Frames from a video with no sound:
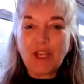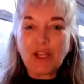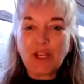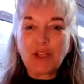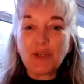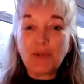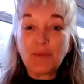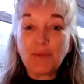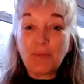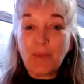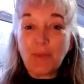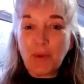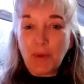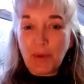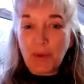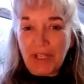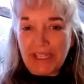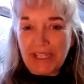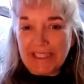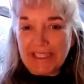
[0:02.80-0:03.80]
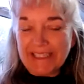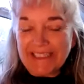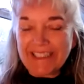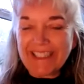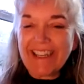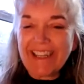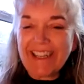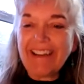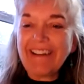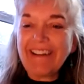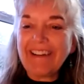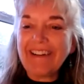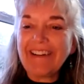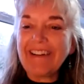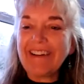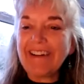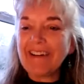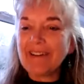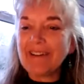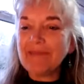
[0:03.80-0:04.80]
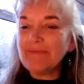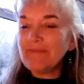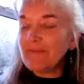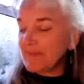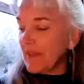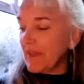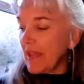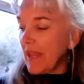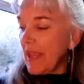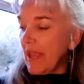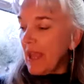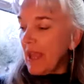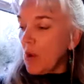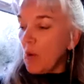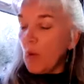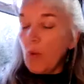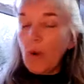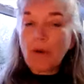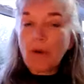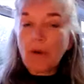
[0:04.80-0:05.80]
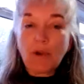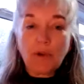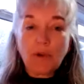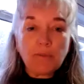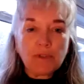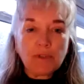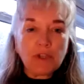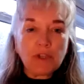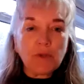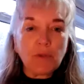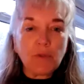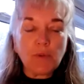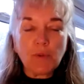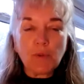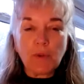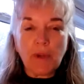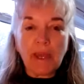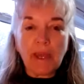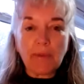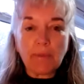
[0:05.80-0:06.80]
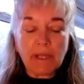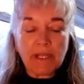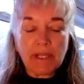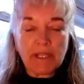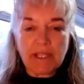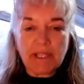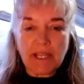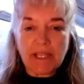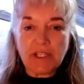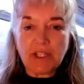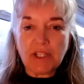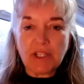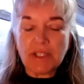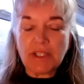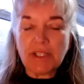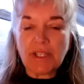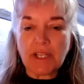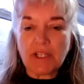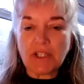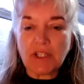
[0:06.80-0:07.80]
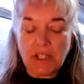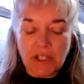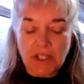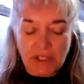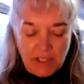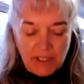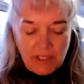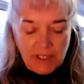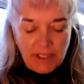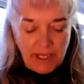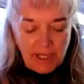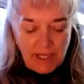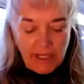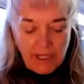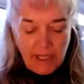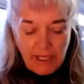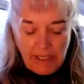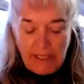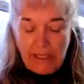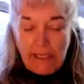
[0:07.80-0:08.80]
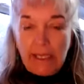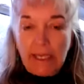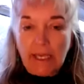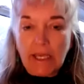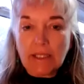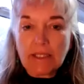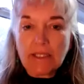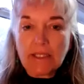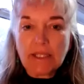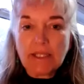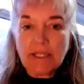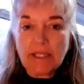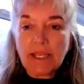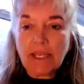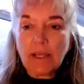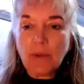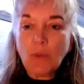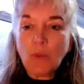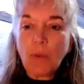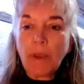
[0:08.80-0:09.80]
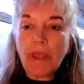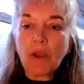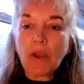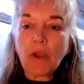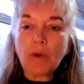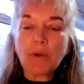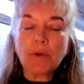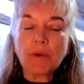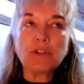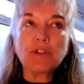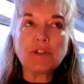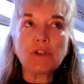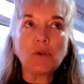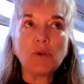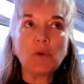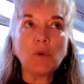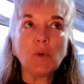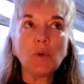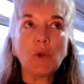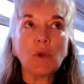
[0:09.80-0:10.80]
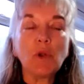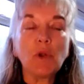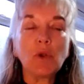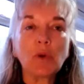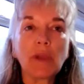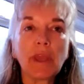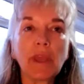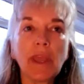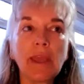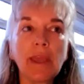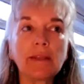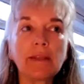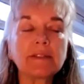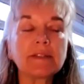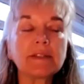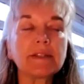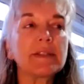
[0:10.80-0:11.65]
Good morning. Welcome to our meditation session today. And today we're going to look at